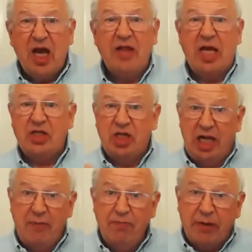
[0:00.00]
And that's the
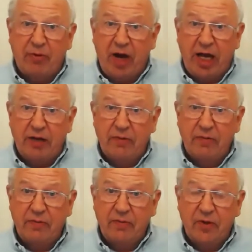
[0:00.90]
limbic
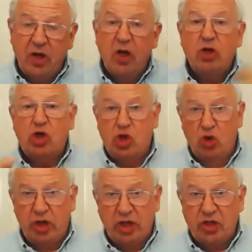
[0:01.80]
brain
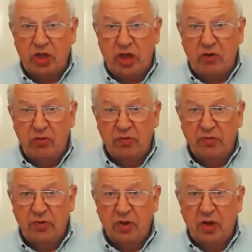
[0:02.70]
talking to you,
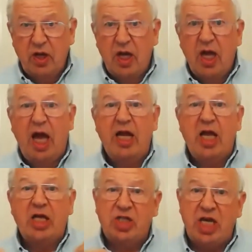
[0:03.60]
and
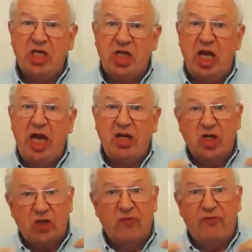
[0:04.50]
it says
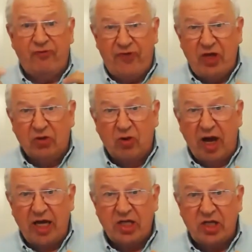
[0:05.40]
it doesn't feel
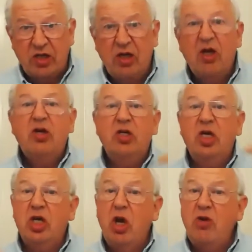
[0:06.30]
right
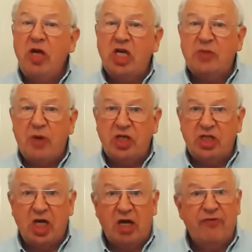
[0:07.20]
because it can only express
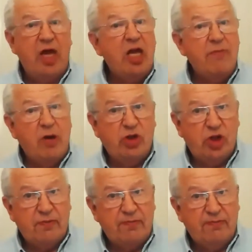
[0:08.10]
itself in
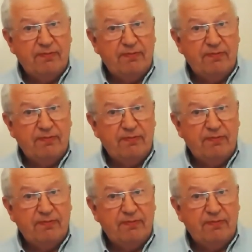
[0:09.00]
emotion.